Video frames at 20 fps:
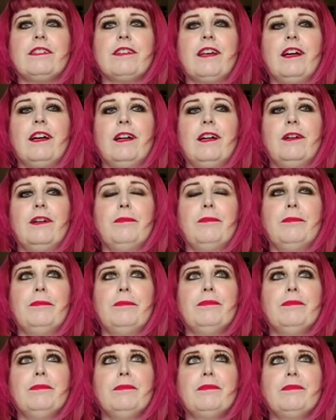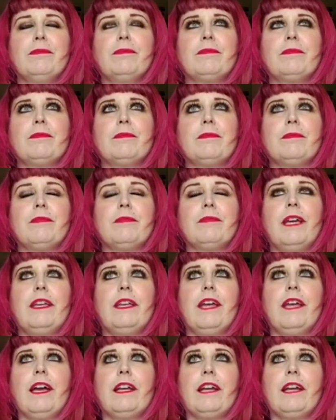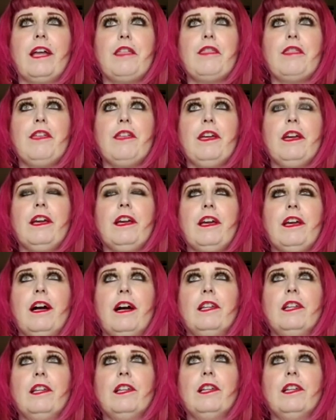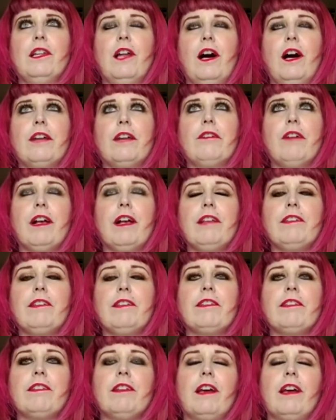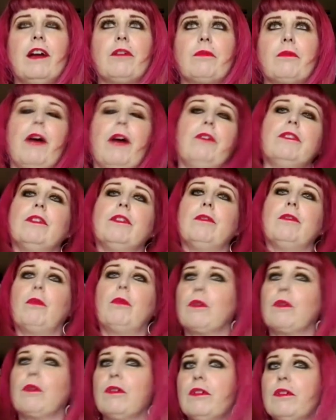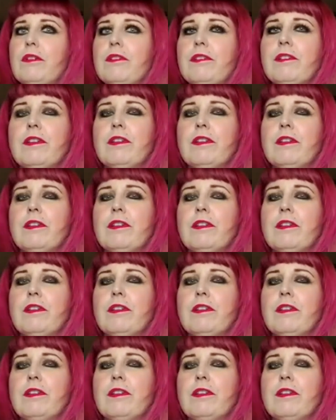again, I think a lot of us around the world